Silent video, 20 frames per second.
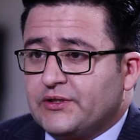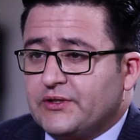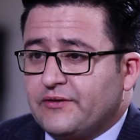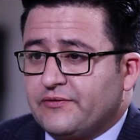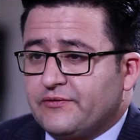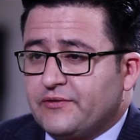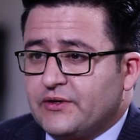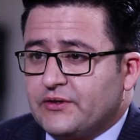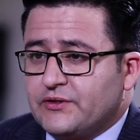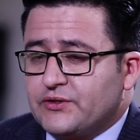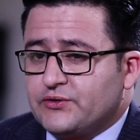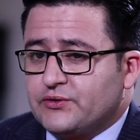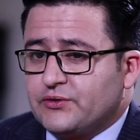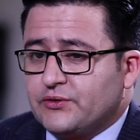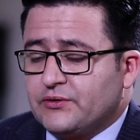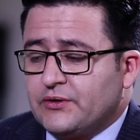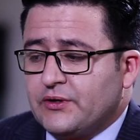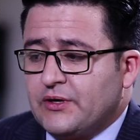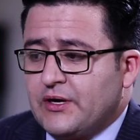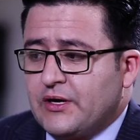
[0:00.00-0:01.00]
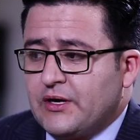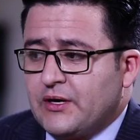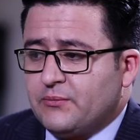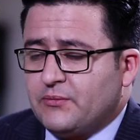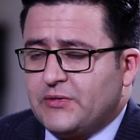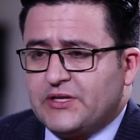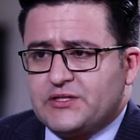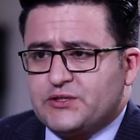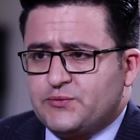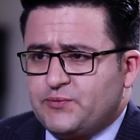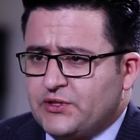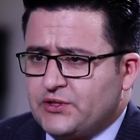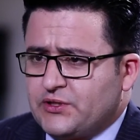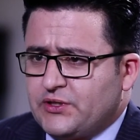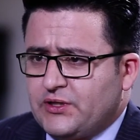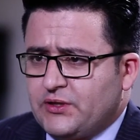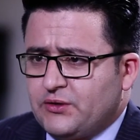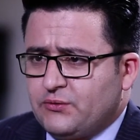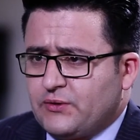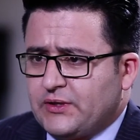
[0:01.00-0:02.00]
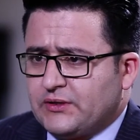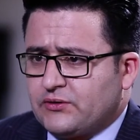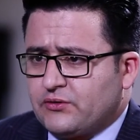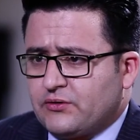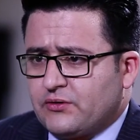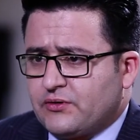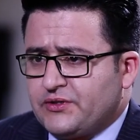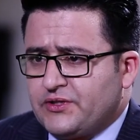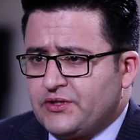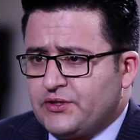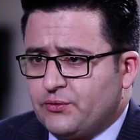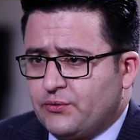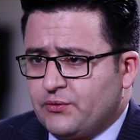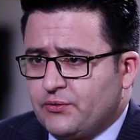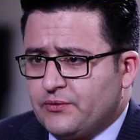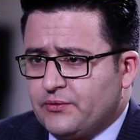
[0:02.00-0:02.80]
Afghanistan, but especially what are new?